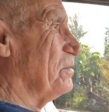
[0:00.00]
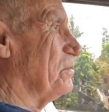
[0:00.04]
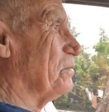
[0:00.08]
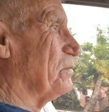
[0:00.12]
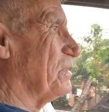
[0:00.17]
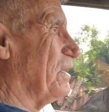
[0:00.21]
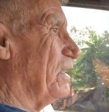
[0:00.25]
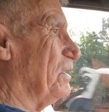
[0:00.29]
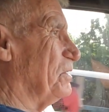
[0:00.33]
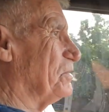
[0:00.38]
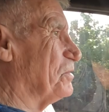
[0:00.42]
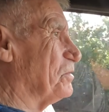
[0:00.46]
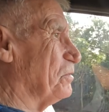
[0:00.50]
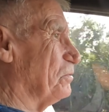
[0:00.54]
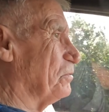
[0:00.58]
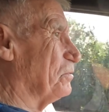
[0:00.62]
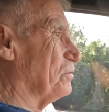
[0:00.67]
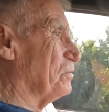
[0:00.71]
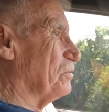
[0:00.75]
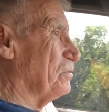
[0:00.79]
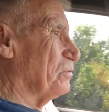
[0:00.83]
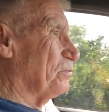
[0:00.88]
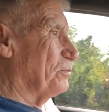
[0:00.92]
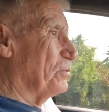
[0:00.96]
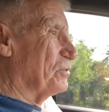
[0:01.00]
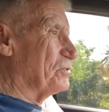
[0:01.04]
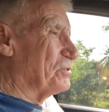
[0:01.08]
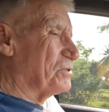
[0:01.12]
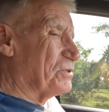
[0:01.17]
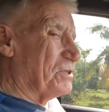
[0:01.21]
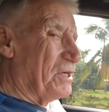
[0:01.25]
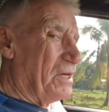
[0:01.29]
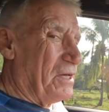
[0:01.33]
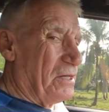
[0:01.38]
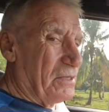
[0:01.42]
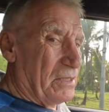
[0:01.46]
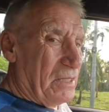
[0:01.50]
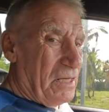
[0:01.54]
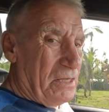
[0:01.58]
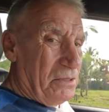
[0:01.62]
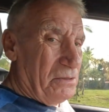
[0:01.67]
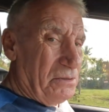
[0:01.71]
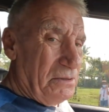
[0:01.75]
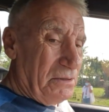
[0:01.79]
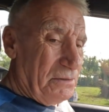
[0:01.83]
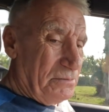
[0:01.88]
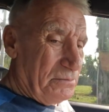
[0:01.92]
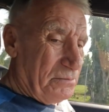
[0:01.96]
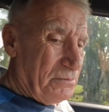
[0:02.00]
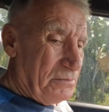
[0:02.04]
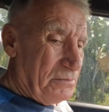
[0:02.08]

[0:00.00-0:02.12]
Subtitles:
Okay, so we're almost there now.